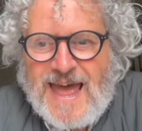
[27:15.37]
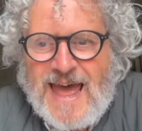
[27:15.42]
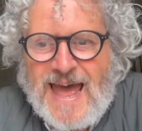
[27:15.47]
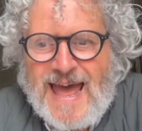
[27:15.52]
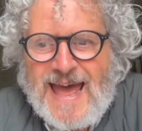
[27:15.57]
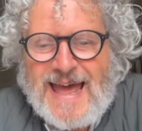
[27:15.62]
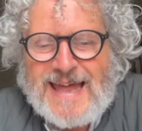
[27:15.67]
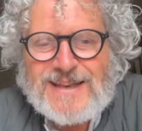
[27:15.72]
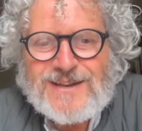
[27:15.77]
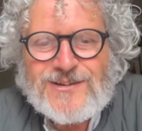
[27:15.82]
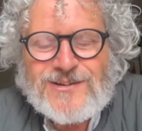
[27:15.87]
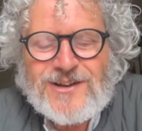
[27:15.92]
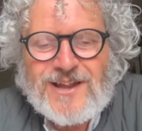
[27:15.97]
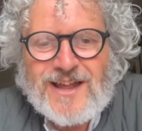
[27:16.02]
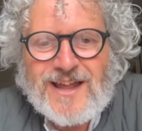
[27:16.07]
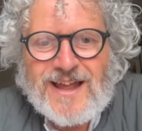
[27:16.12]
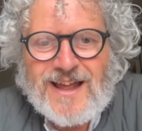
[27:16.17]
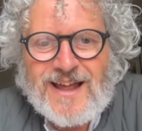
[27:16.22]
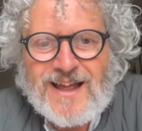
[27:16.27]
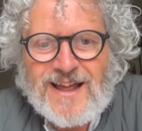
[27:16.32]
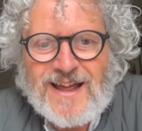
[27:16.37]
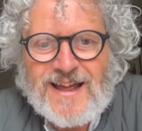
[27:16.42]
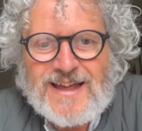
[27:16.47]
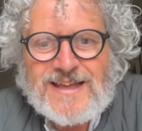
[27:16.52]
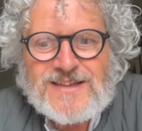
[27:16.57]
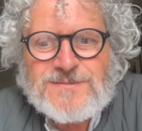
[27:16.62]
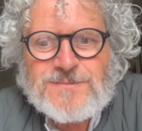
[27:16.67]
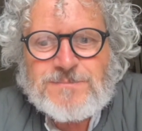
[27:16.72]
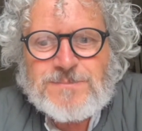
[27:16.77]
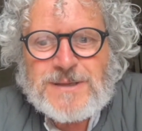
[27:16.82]
And
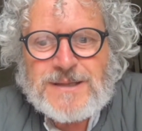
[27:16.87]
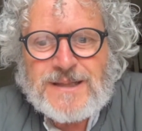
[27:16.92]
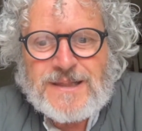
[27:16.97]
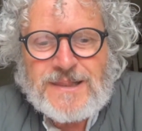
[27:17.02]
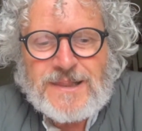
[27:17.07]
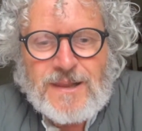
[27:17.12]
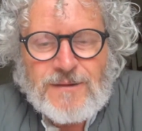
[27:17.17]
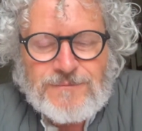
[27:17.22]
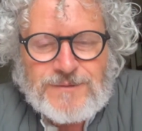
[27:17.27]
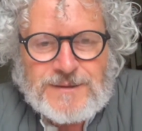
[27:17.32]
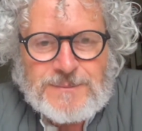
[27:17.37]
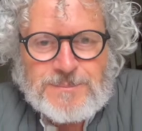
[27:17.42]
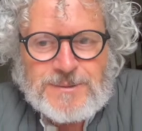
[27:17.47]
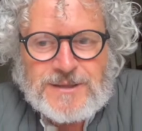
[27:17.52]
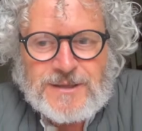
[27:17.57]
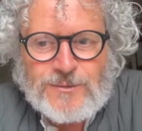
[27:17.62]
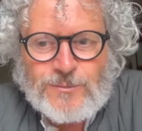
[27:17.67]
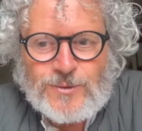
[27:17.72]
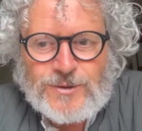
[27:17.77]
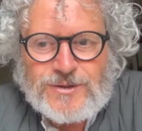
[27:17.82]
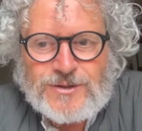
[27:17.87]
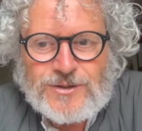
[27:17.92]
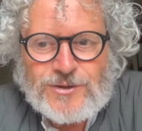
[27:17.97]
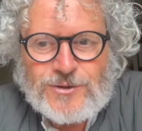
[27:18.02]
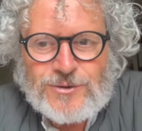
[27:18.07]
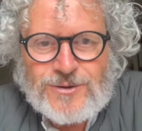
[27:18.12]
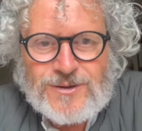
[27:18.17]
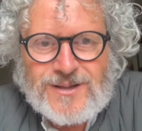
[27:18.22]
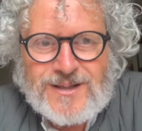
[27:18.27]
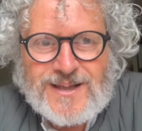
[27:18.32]
it's been lovely being with
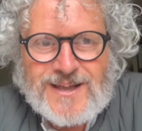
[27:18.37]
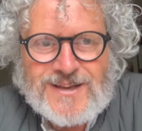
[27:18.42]
you.